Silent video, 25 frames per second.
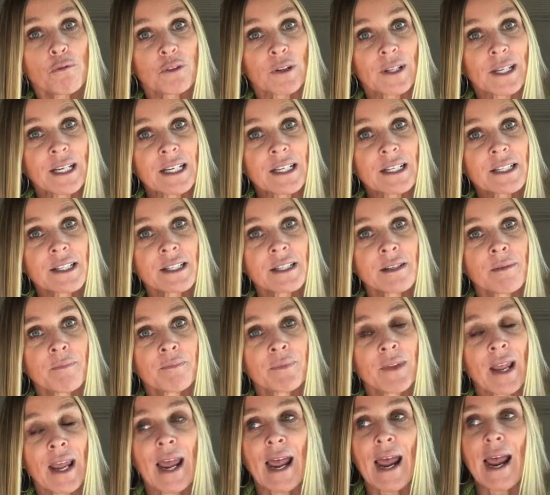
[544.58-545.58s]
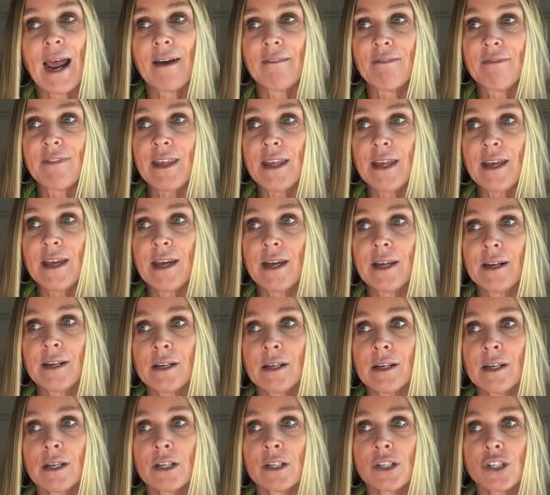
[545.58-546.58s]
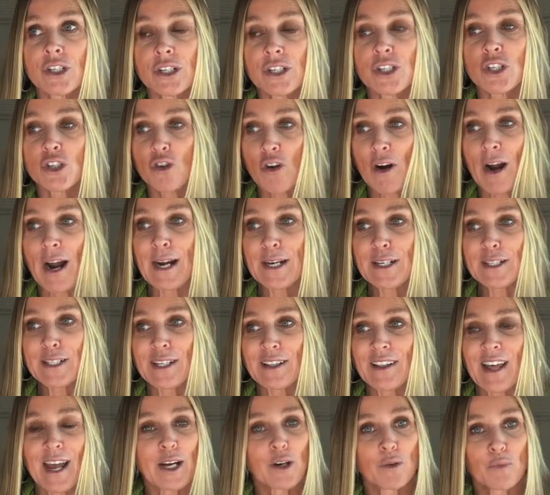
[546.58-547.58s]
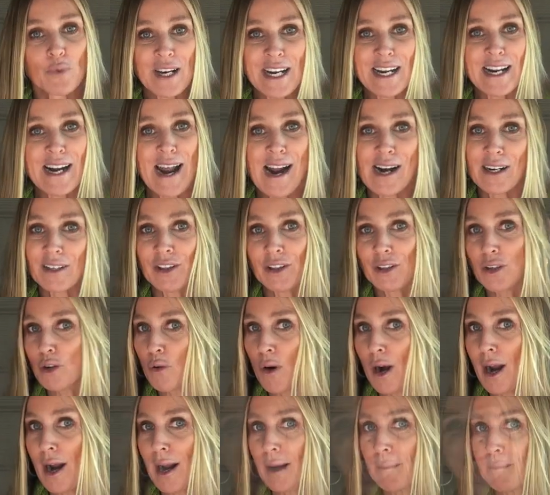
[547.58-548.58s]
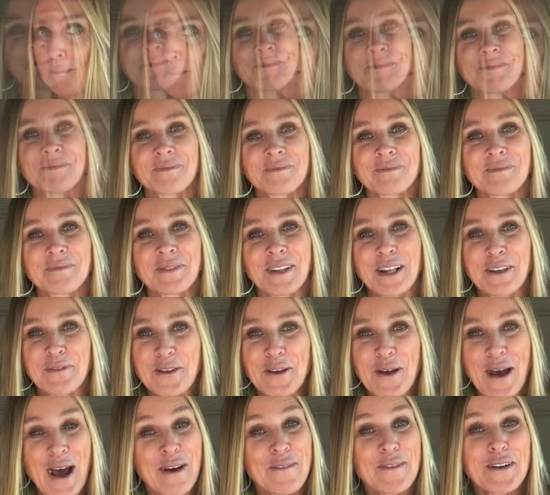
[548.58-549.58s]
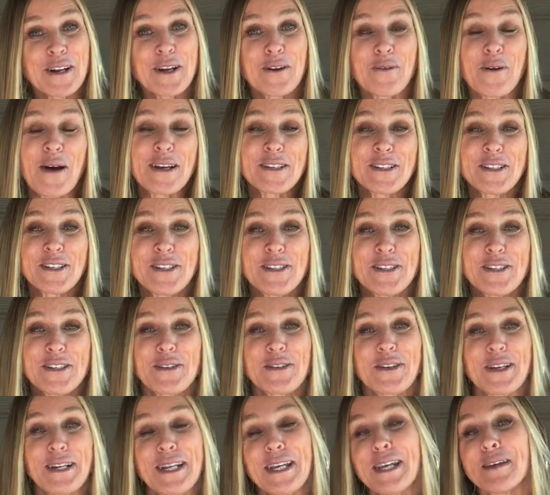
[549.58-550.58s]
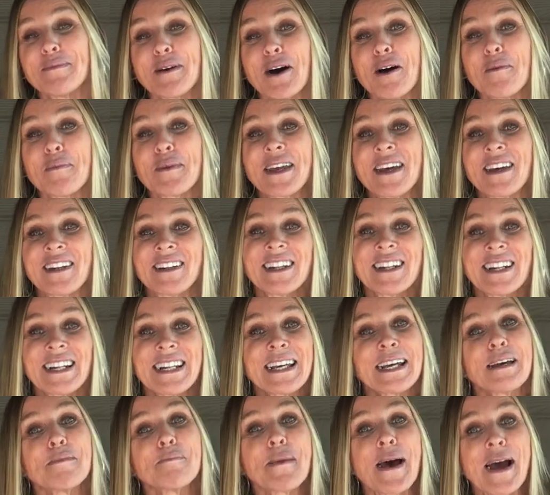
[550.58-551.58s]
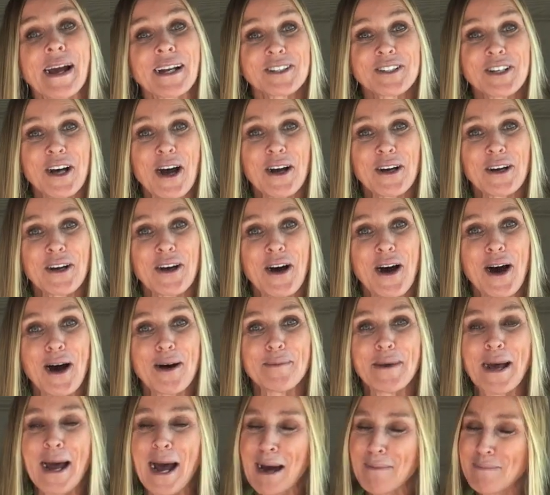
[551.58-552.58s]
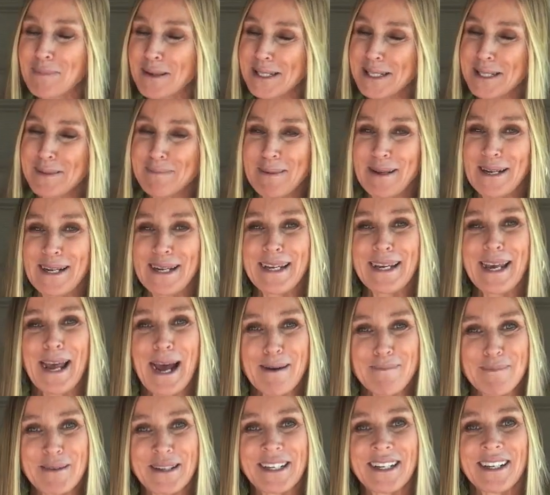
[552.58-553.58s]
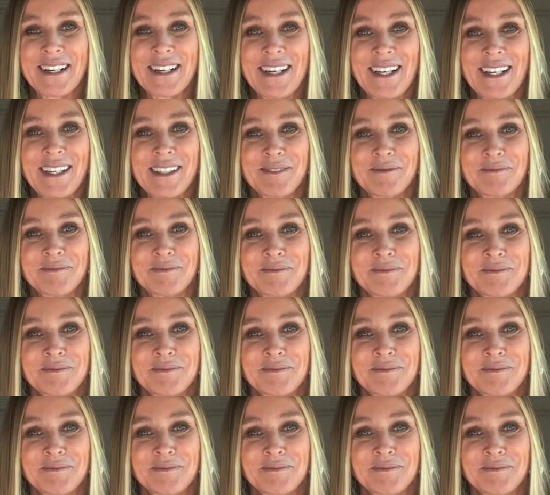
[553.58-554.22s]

fleece, and then just trying to like reenact the crime. If you have any questions, you can email me at littlely at mac.com. Happy spinning, happy knitting.